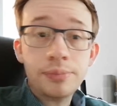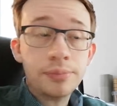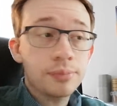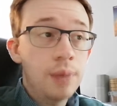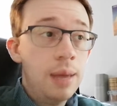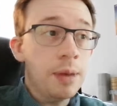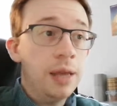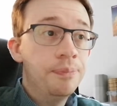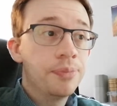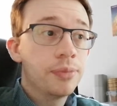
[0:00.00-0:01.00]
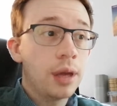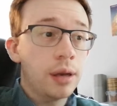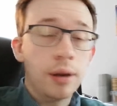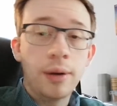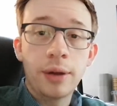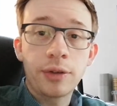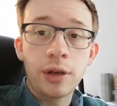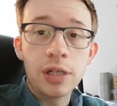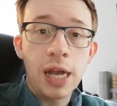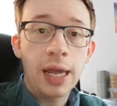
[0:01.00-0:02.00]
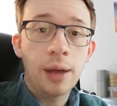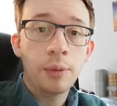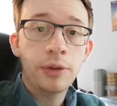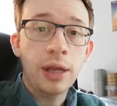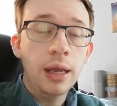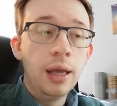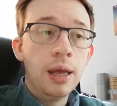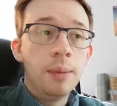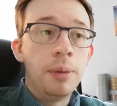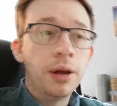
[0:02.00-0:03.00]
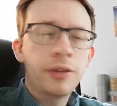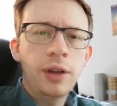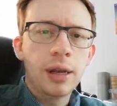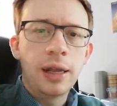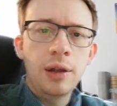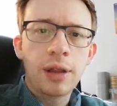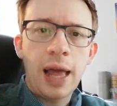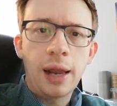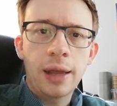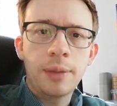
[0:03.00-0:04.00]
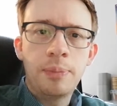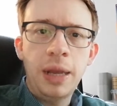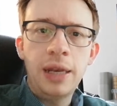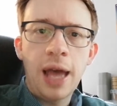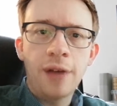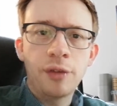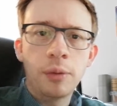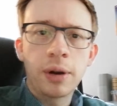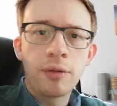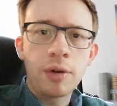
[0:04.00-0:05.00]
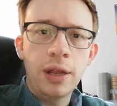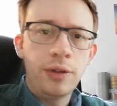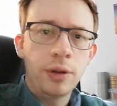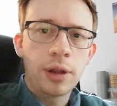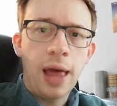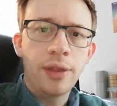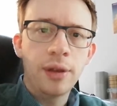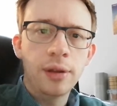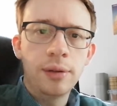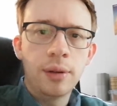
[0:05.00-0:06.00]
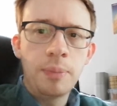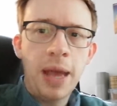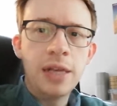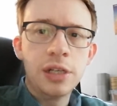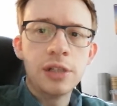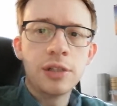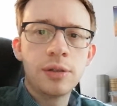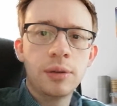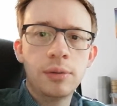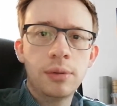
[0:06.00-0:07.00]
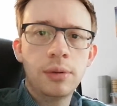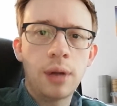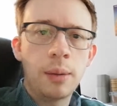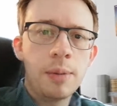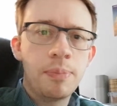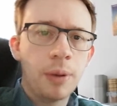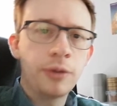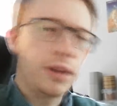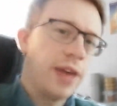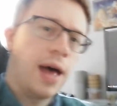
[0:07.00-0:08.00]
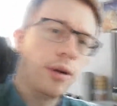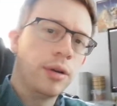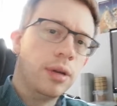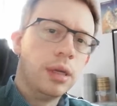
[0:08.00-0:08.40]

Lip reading: Maybe. I don't know how it's going to shake out. We'll see. But certainly you'll get, like, the PDF or whatever it is. You'll get the pages. I'll be posting that on